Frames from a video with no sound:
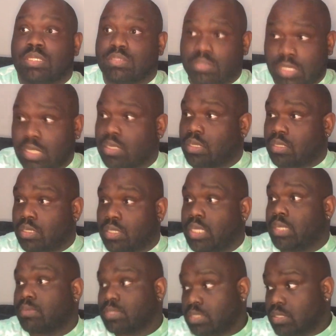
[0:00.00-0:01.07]
technically that
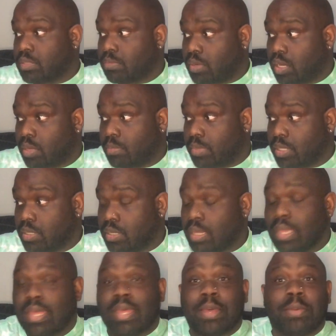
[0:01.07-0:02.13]
was his apartment,
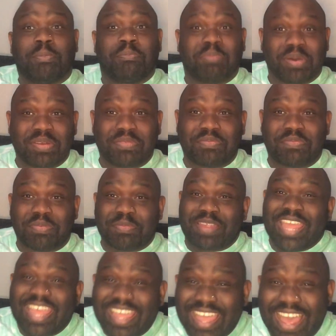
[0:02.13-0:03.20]
but from
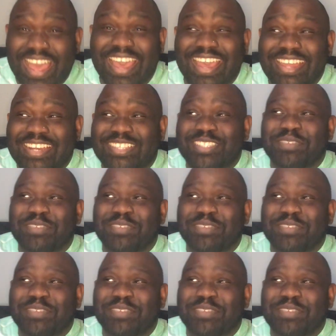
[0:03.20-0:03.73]
Kanan's